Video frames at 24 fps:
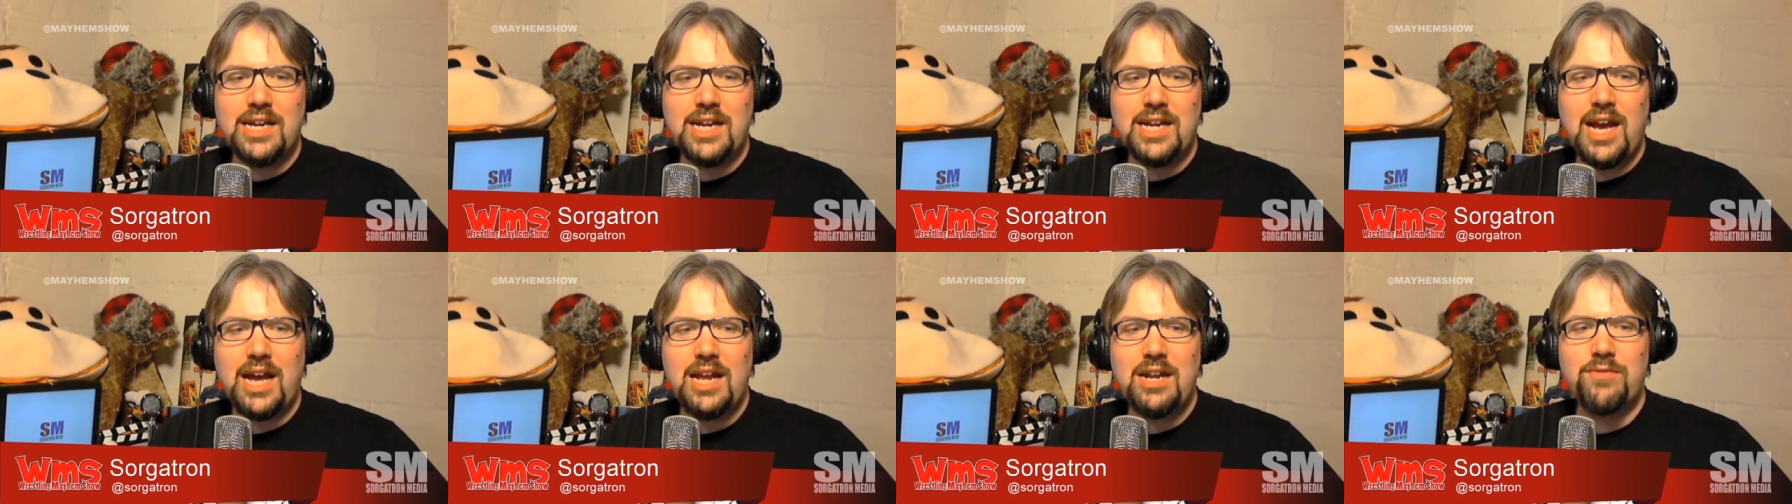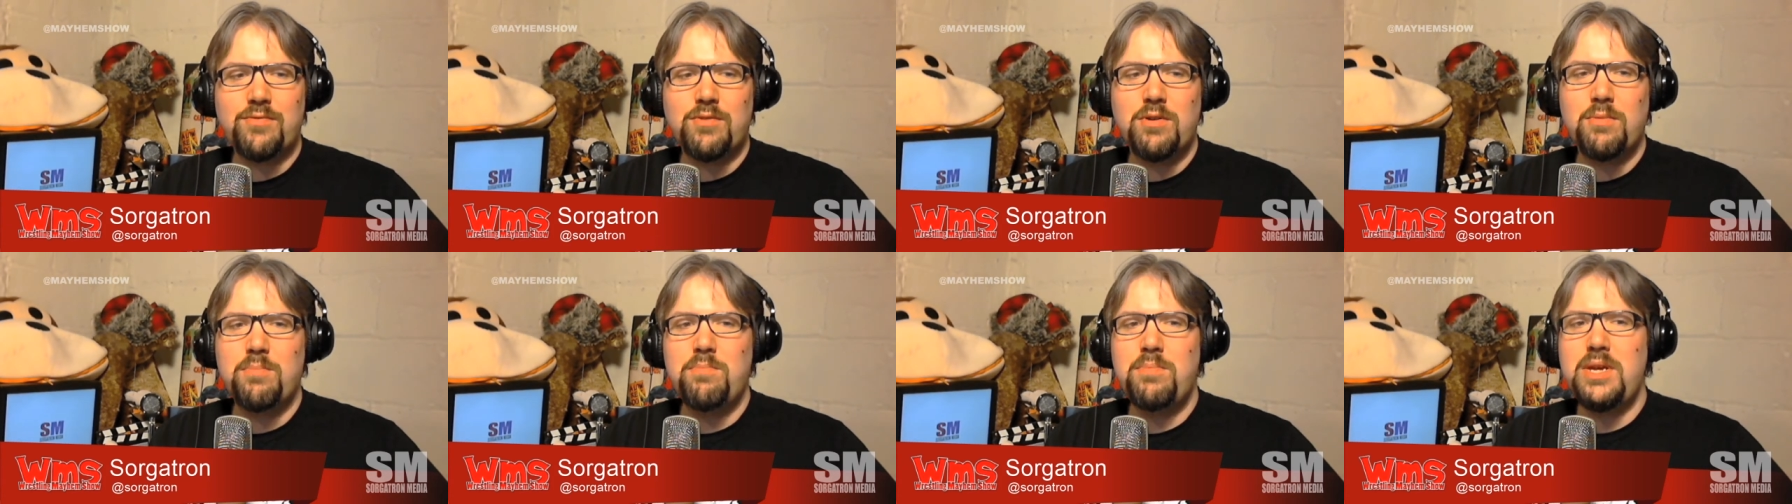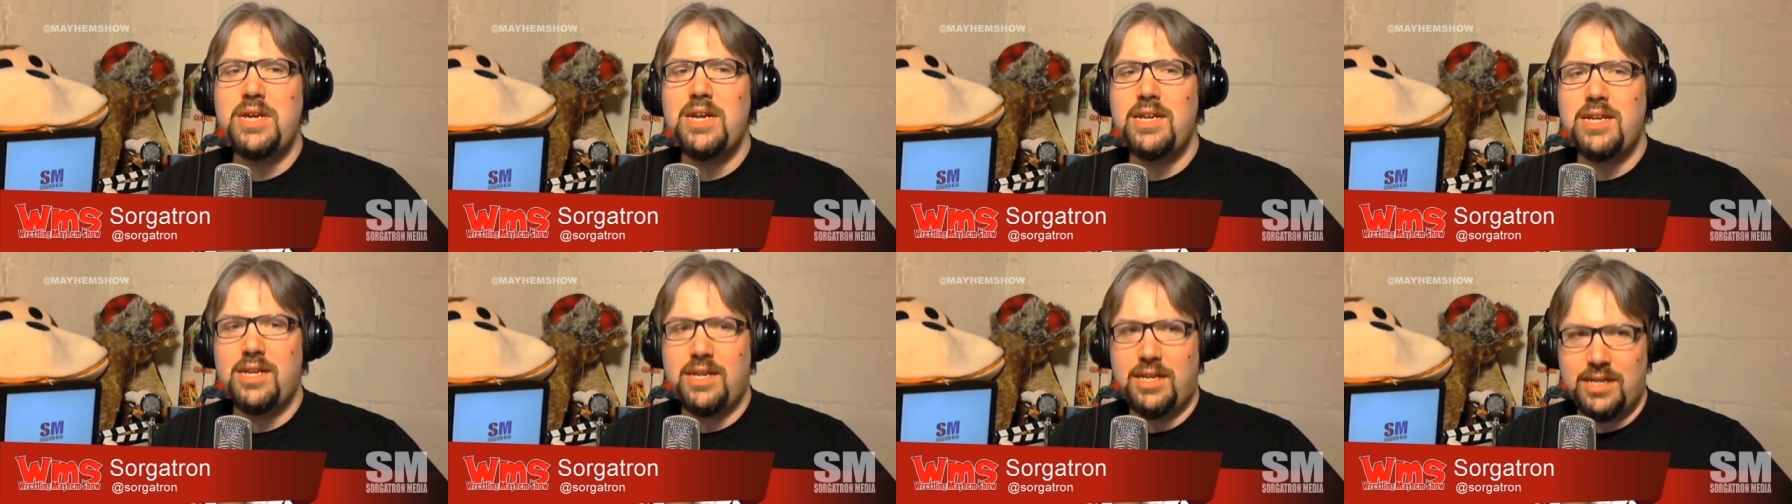kind of
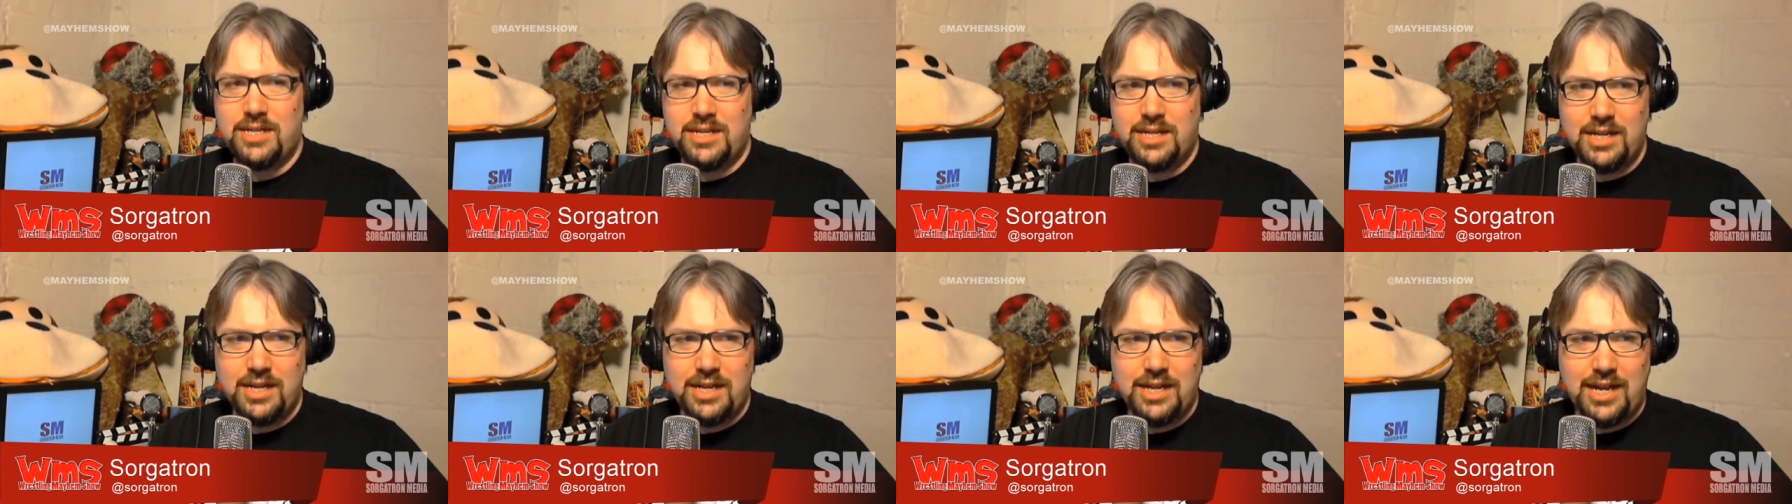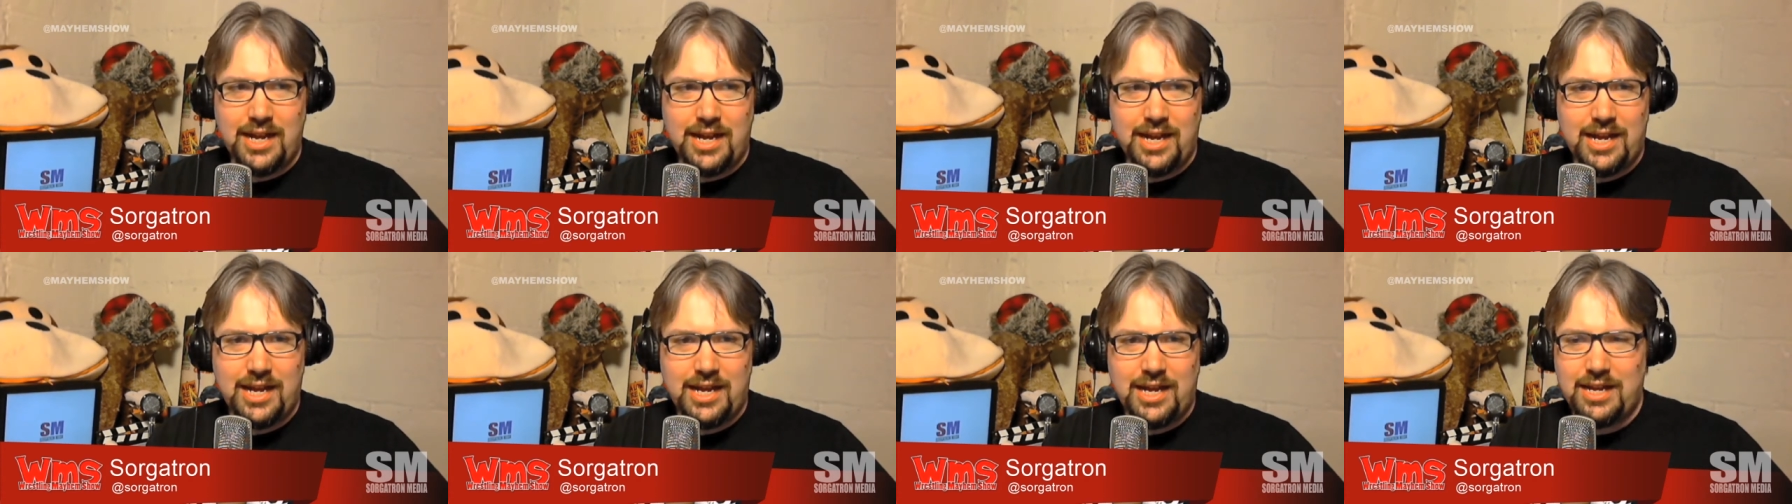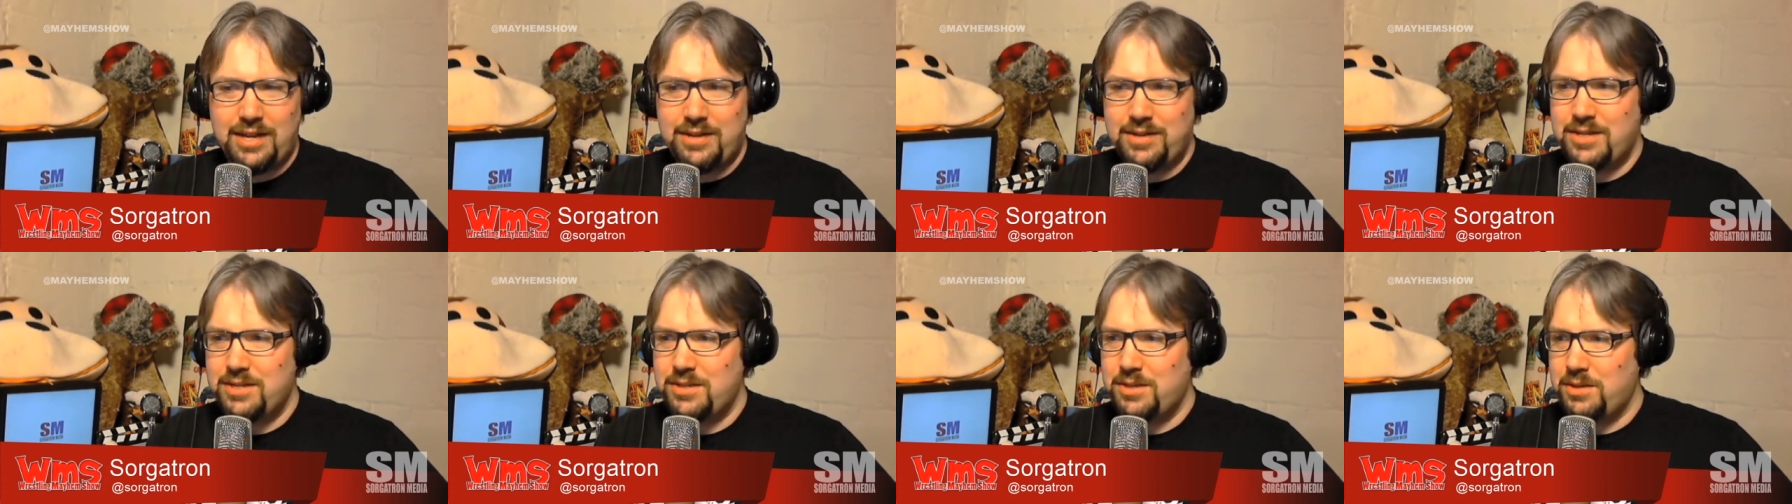repeated
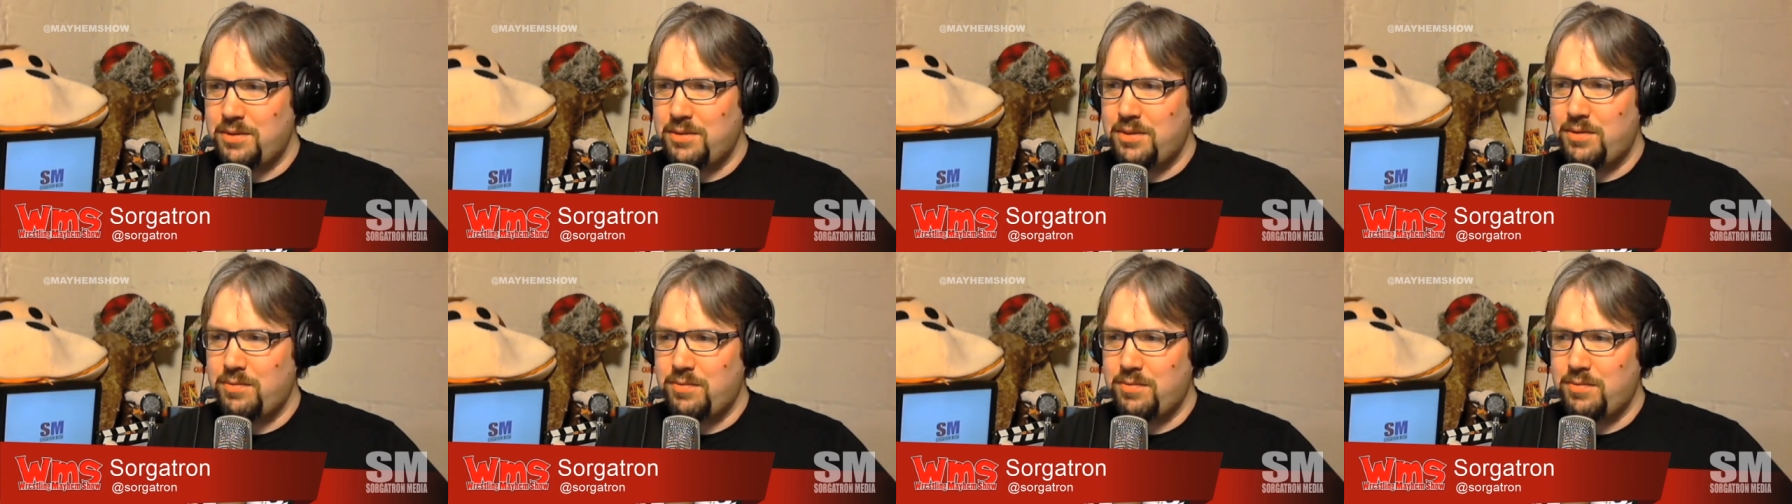because uh, it,